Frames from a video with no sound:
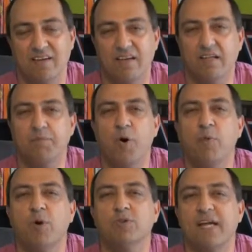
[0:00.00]
And the
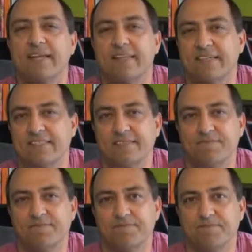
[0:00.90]
poem goes like this.
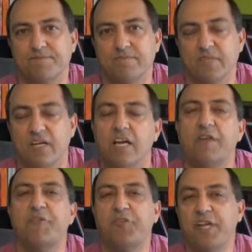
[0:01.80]

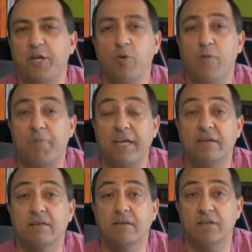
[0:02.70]
If you think you are
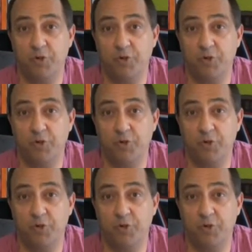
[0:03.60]
beaten,